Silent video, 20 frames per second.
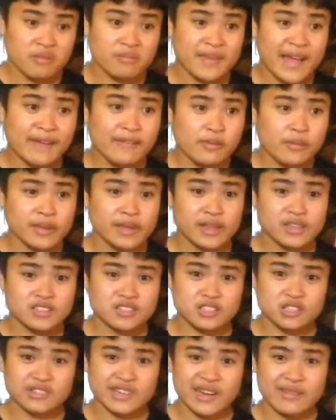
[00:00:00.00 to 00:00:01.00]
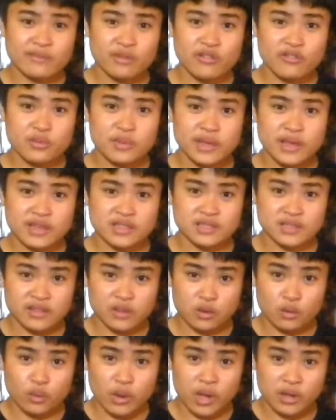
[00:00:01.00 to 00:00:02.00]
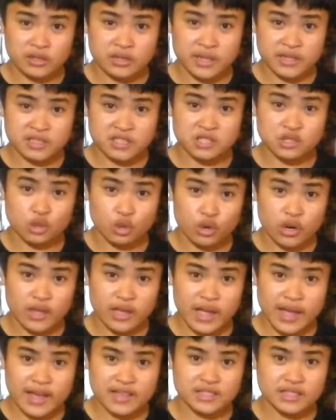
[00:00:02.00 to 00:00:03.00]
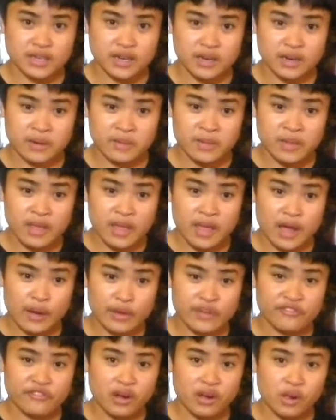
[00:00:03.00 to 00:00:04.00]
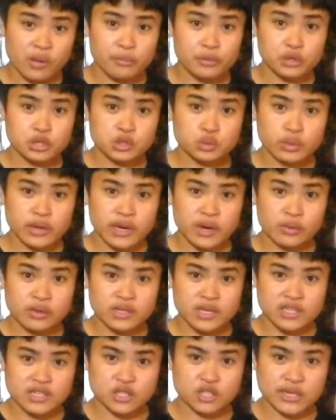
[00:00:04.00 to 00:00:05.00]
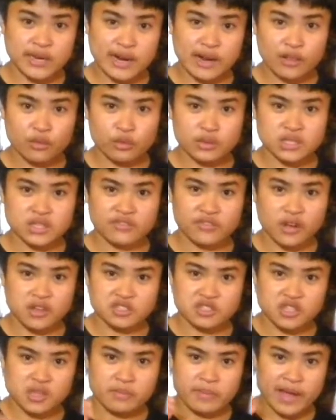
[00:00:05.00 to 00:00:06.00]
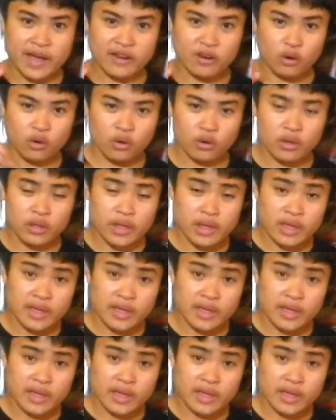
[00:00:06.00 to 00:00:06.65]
Batman Begins is a great movie because of the well-done story it has here, how we follow Bruce Wayne when he's a child, once he falls into the bat hole,